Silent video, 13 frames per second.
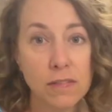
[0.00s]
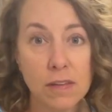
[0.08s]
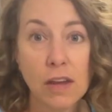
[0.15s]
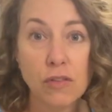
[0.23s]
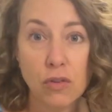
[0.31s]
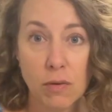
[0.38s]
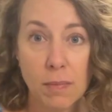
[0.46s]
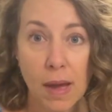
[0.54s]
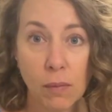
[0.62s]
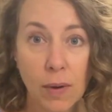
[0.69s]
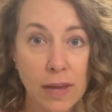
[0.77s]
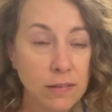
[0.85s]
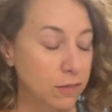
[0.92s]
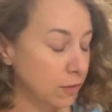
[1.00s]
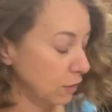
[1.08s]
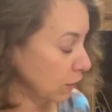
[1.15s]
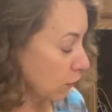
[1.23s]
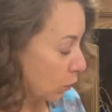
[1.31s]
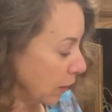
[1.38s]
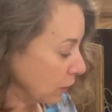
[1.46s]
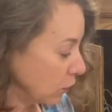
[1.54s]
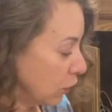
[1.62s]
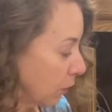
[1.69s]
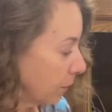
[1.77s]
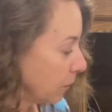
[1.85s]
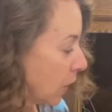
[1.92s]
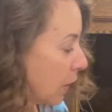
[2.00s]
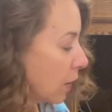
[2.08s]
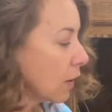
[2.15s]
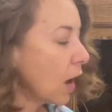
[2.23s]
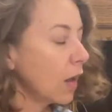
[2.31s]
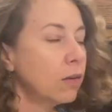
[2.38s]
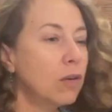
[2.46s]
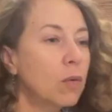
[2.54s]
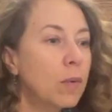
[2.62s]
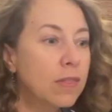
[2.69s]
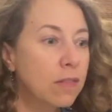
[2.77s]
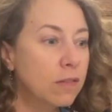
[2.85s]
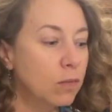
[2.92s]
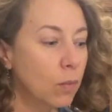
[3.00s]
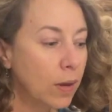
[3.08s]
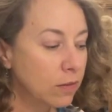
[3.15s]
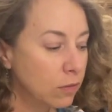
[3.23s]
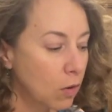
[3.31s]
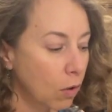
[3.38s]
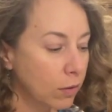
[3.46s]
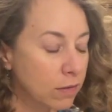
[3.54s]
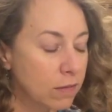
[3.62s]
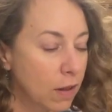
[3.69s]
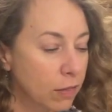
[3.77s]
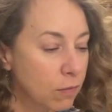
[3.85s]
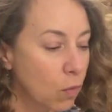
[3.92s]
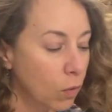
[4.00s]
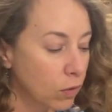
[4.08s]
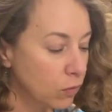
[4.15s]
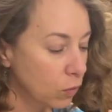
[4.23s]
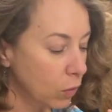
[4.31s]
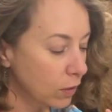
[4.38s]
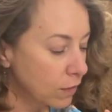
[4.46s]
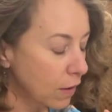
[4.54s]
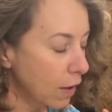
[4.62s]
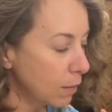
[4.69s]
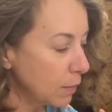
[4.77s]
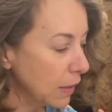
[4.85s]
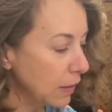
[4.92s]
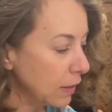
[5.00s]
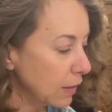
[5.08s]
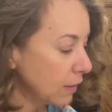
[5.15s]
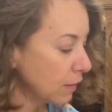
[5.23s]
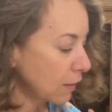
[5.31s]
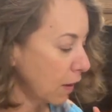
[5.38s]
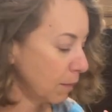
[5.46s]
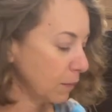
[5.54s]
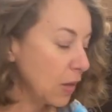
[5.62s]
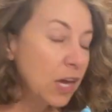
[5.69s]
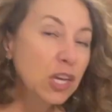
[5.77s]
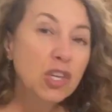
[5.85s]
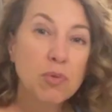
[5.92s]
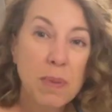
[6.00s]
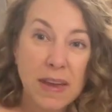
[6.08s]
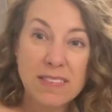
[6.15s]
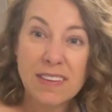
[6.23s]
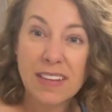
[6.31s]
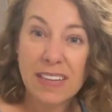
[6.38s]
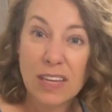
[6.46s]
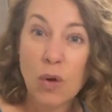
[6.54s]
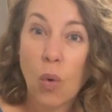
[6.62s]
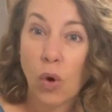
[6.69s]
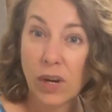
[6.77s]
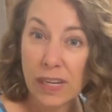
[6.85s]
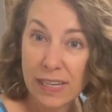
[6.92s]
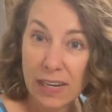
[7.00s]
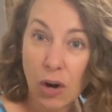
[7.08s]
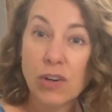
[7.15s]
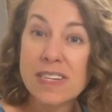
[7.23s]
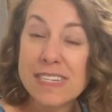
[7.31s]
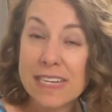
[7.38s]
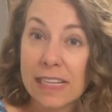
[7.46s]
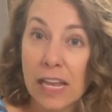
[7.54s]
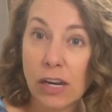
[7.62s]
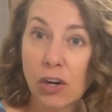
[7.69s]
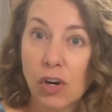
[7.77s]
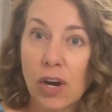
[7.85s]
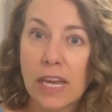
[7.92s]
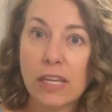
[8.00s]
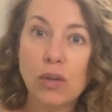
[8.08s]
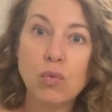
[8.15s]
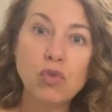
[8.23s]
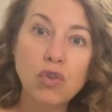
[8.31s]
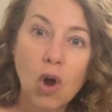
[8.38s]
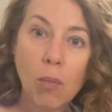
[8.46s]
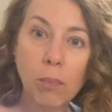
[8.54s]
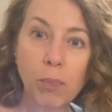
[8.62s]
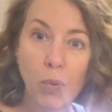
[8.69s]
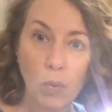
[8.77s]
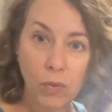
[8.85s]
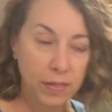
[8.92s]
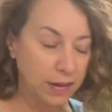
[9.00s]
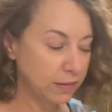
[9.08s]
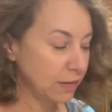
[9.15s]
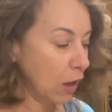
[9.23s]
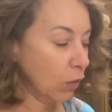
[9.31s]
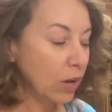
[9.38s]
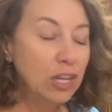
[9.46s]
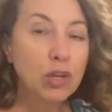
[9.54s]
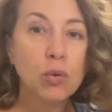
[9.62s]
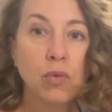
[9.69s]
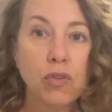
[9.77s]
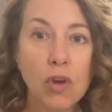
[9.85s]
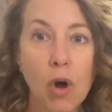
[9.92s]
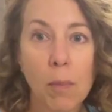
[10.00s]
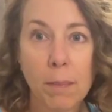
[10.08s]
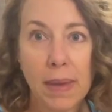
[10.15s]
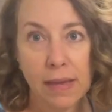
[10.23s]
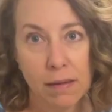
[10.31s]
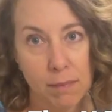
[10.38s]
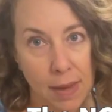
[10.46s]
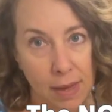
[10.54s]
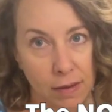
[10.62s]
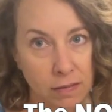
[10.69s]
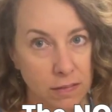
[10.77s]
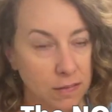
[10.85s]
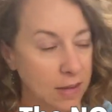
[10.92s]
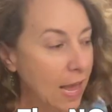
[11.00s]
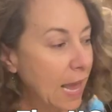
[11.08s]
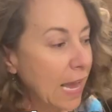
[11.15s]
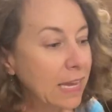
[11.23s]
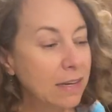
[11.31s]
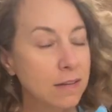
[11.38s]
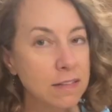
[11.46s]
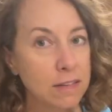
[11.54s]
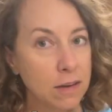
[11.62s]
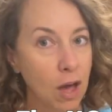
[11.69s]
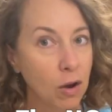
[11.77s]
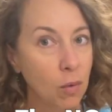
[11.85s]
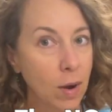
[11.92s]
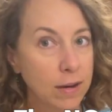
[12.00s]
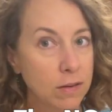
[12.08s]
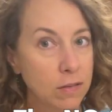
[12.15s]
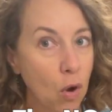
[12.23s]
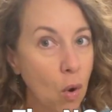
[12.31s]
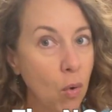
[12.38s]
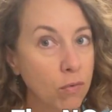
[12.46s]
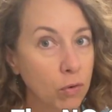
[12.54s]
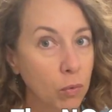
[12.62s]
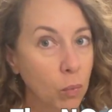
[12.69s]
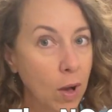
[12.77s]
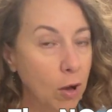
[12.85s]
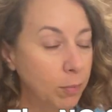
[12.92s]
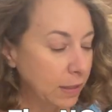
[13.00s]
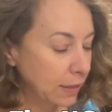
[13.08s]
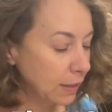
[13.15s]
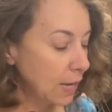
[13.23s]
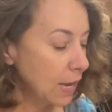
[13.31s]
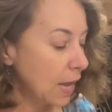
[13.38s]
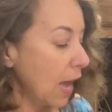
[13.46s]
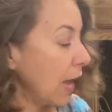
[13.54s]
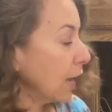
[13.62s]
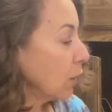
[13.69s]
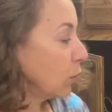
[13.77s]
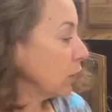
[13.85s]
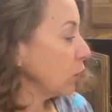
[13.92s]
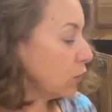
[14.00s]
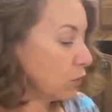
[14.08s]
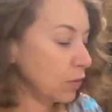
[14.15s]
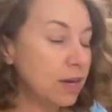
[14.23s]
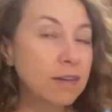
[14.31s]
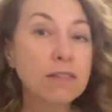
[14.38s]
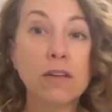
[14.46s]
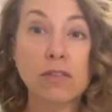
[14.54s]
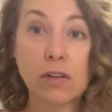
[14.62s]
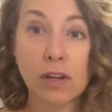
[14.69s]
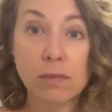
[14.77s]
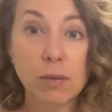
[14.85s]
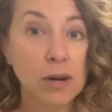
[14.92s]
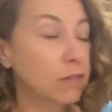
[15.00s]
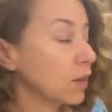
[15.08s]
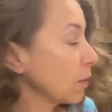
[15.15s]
do it my way, this way too. I don't know what this way is called. It's not the four sort. It is, you basically declutter, and you don't pull things out, and you don't make a mess. And it's not quite as overwhelming. And when you do this, so let's put everything